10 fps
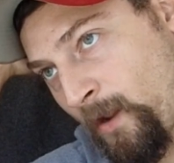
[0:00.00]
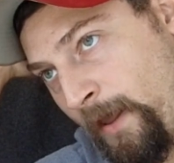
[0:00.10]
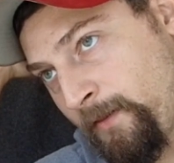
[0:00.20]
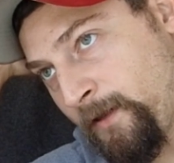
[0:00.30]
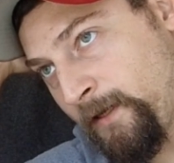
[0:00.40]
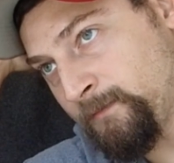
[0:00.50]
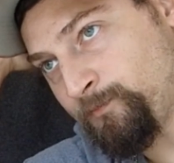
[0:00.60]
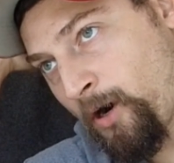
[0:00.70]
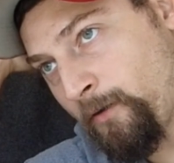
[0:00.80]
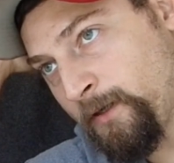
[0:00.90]
and then
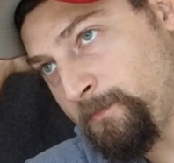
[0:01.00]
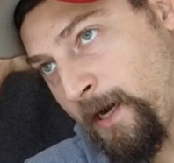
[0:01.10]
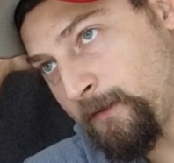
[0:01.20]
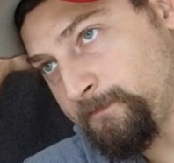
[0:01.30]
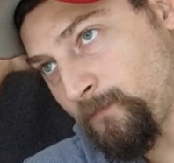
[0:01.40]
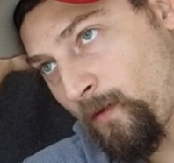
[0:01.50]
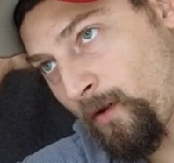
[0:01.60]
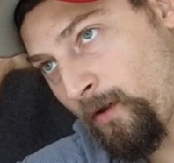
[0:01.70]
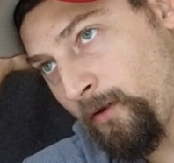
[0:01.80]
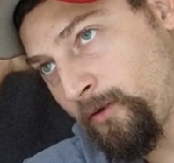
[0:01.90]
probably about
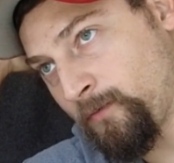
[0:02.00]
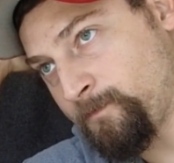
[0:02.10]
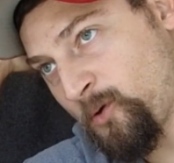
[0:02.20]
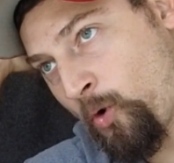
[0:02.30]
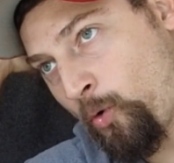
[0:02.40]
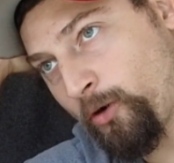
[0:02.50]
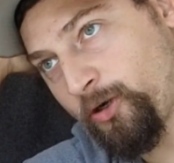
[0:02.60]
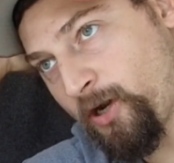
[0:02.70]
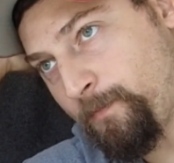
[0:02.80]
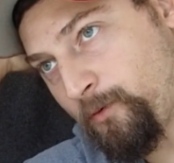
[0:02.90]
a quarter
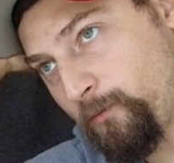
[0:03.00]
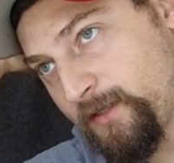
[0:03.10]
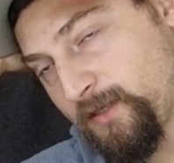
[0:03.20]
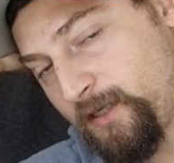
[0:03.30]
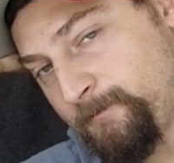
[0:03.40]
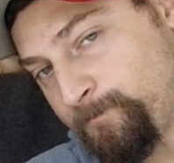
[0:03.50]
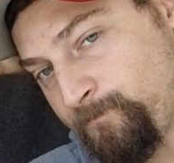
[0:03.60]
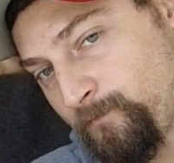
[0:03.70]
cup of whiskey,